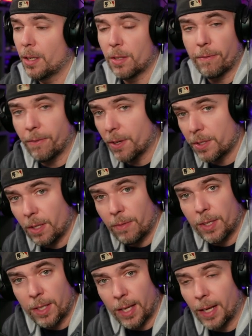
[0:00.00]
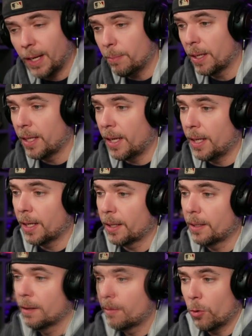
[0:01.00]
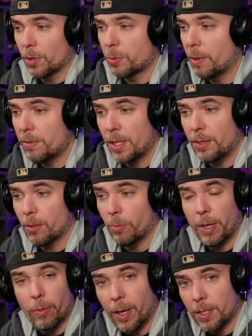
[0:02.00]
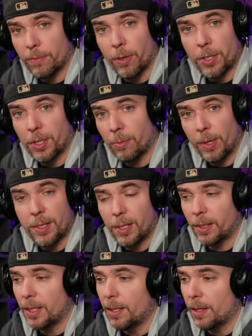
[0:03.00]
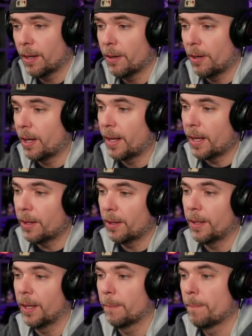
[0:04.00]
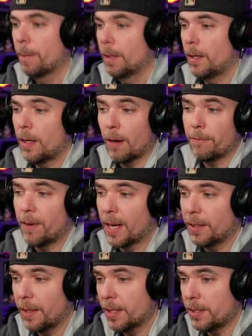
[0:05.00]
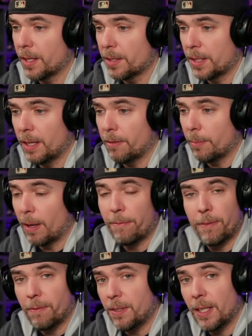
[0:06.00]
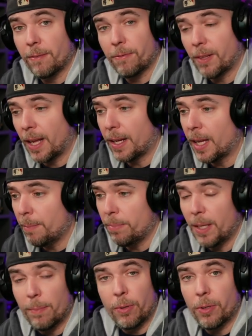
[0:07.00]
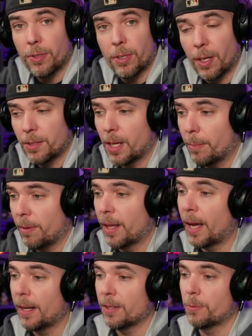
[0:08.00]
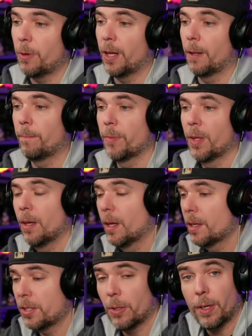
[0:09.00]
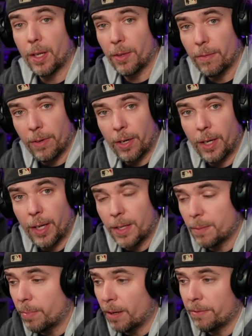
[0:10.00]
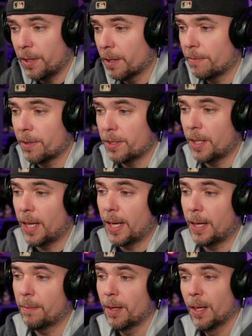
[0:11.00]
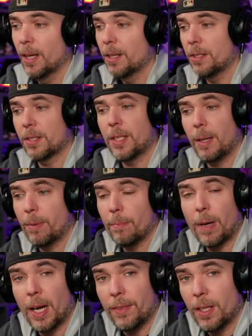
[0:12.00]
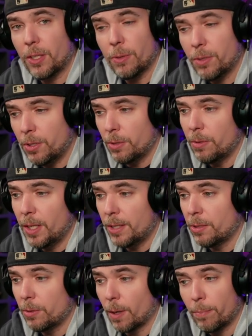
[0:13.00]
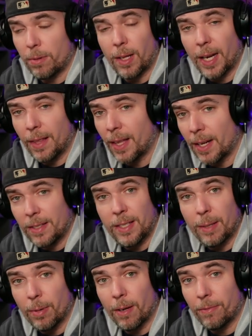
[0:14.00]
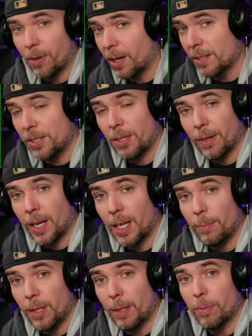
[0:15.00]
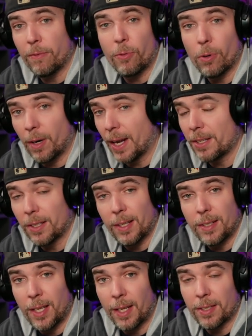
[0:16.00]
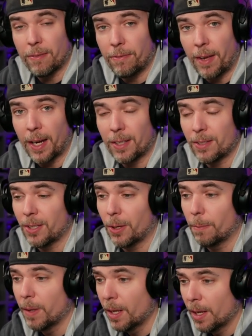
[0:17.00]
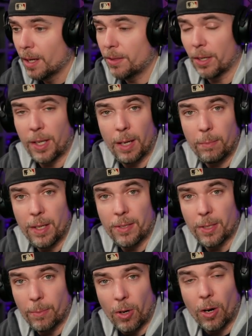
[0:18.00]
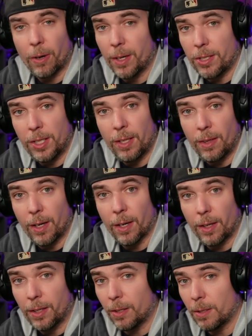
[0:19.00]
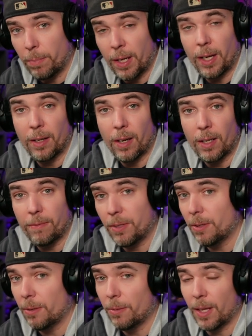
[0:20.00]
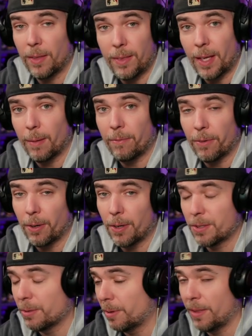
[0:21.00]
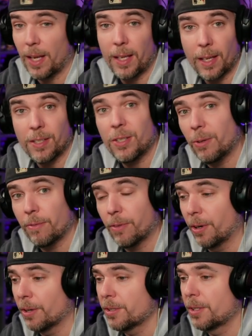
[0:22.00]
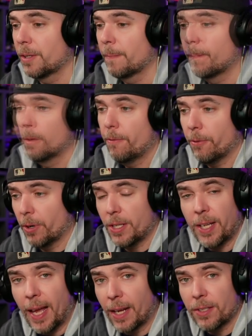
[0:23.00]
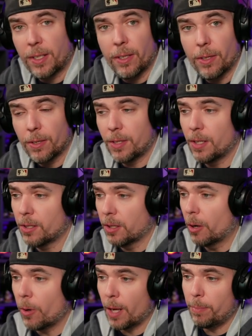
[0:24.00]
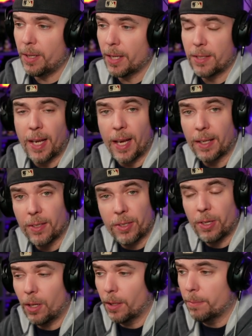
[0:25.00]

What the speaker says: a first of its kind mechanic. Of course, we've seen the re-raise version recently there on Helena. Now finally, this does give him a 15 flat AP boost on top of that as well. So another very nice buff here for Zidane. Just keep in mind that you do need to apply that debuff onto your enemy before it actually takes effect. So there can be some RNG there, depending on if you hit them first or they hit you first. For attack skills, his low AP attack is called